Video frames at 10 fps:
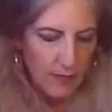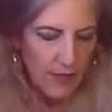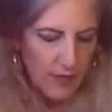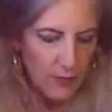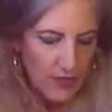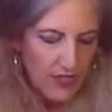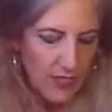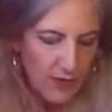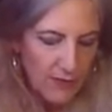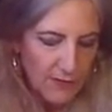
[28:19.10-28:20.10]
by
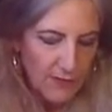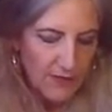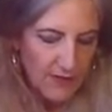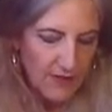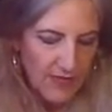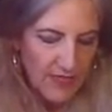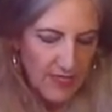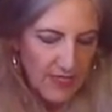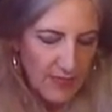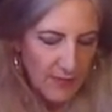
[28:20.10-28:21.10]
yourself.
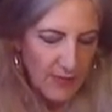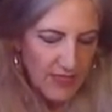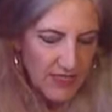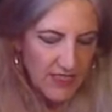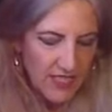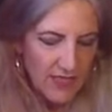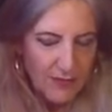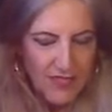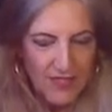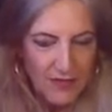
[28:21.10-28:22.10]
But
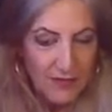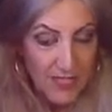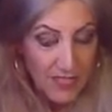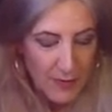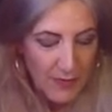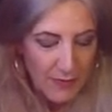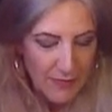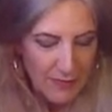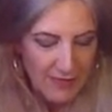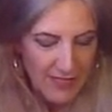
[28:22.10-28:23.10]
we do need
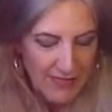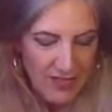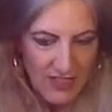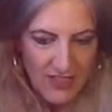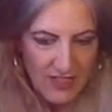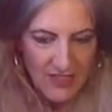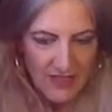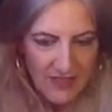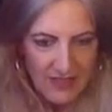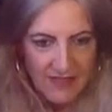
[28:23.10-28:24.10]
people around us.
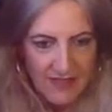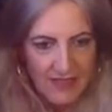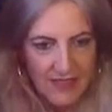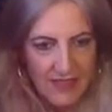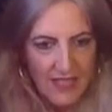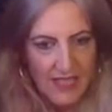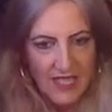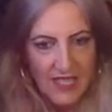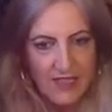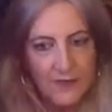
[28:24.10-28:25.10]

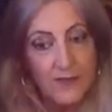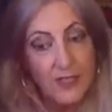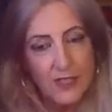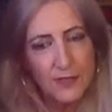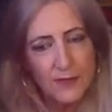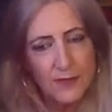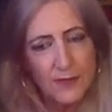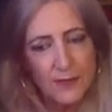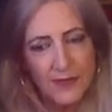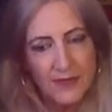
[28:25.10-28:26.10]
And for
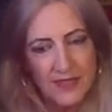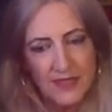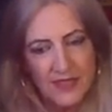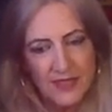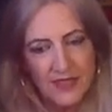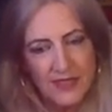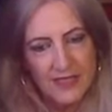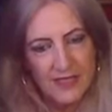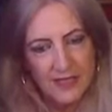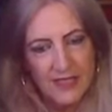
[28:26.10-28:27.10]
you,
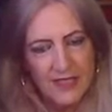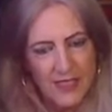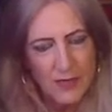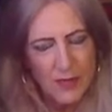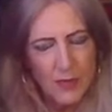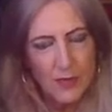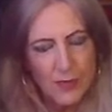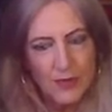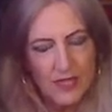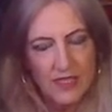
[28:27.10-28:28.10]
it's
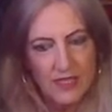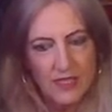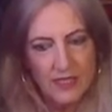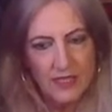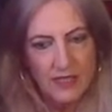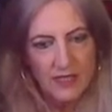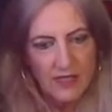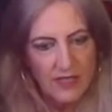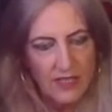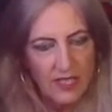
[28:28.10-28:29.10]
important
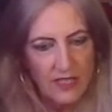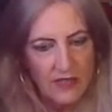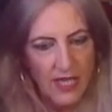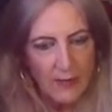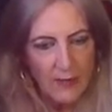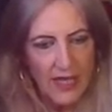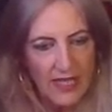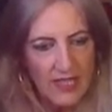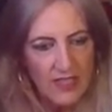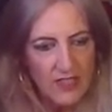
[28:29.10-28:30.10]
that you get
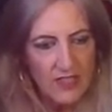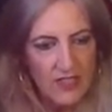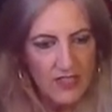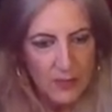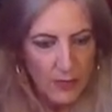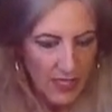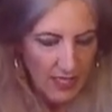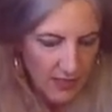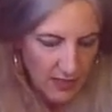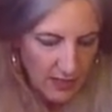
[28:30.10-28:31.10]
back into the
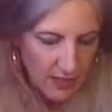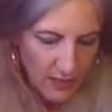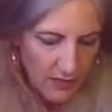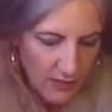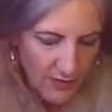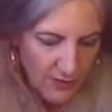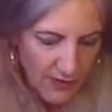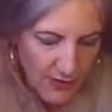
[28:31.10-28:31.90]
swing of